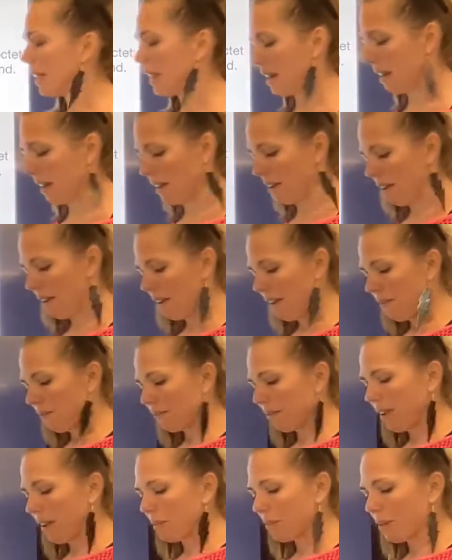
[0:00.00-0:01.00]
here.
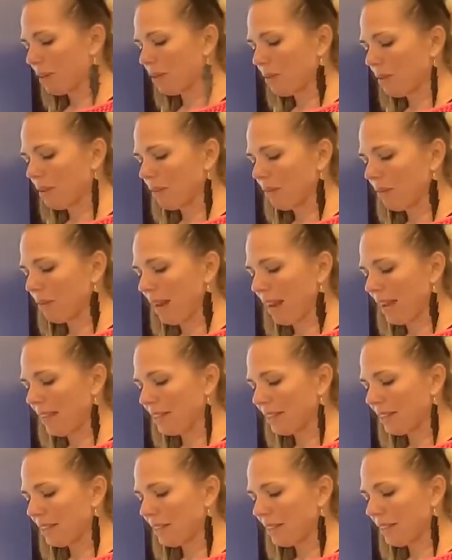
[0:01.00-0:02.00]
I'm going to
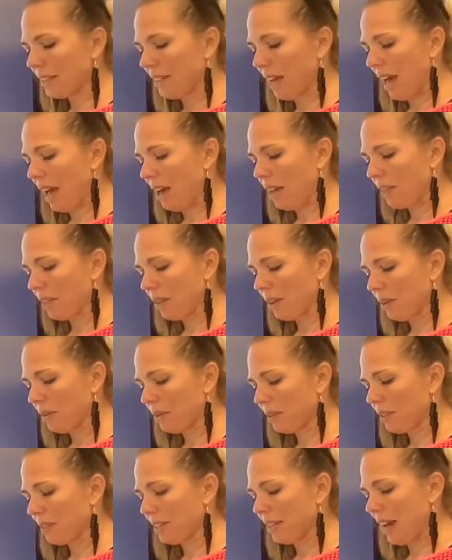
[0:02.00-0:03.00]
erase
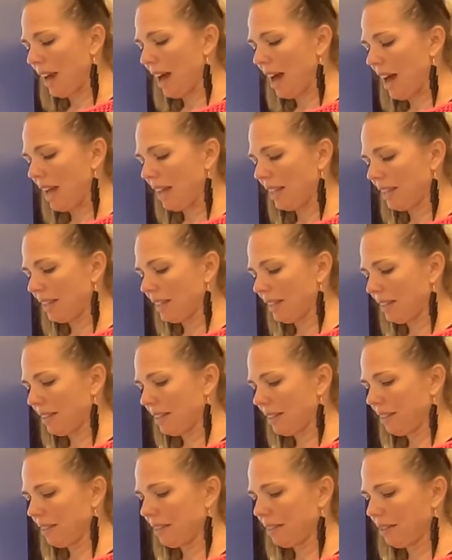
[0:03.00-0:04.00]
those
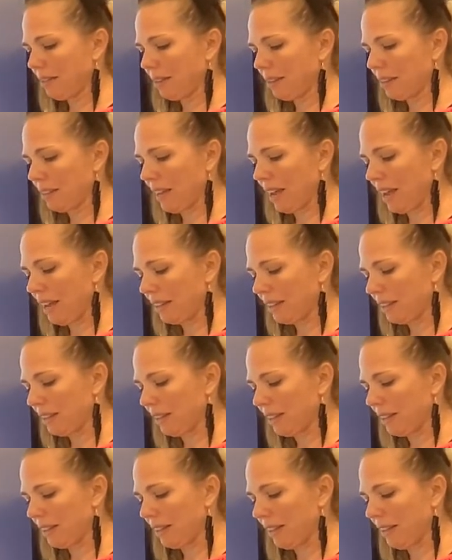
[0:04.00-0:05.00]
dots. Of course, I
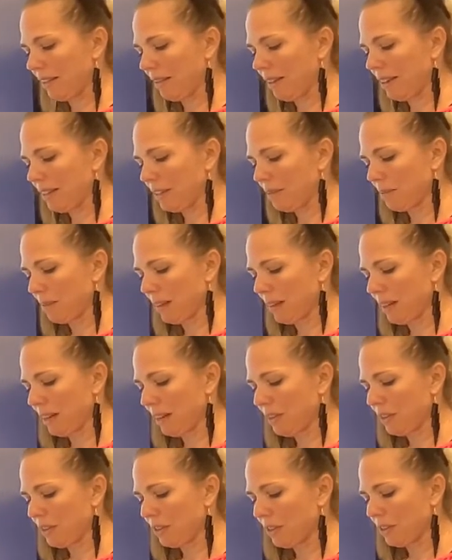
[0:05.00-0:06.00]
accidentally erased my
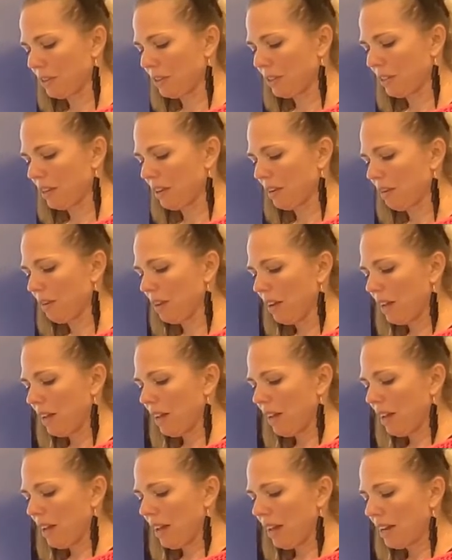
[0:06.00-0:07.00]
nitrogen too.
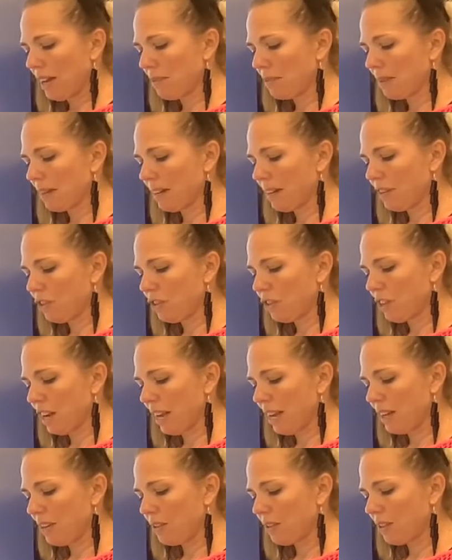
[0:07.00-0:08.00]
And I'm going to
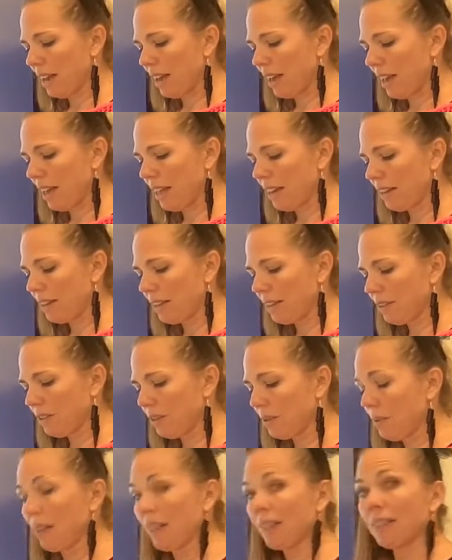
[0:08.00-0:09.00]
change it
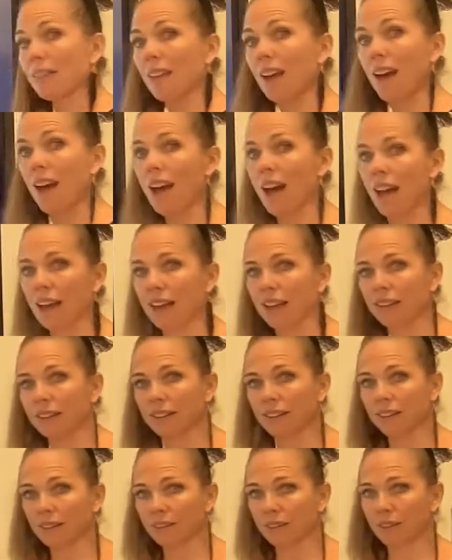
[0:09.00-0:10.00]
to a line.
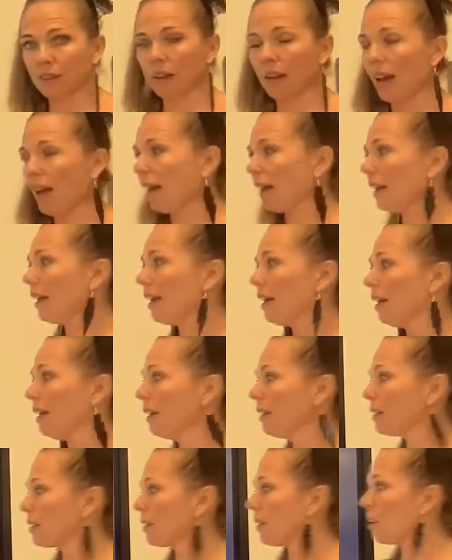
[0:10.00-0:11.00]
Okay,
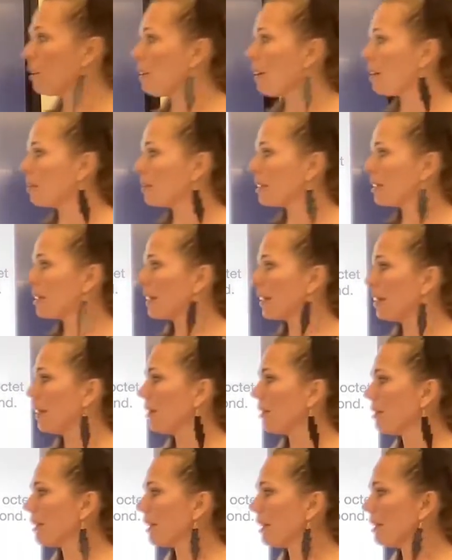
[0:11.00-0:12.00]
so I'm still
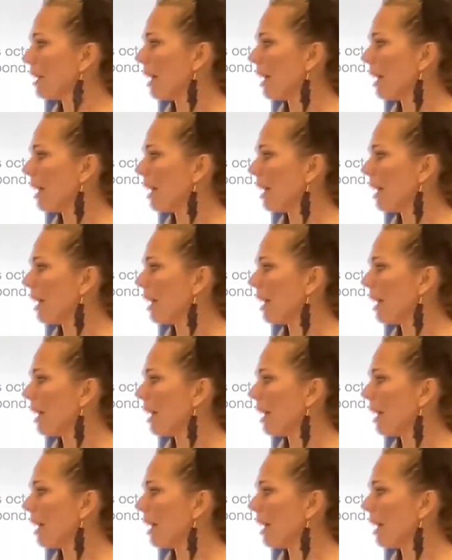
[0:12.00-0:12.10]
using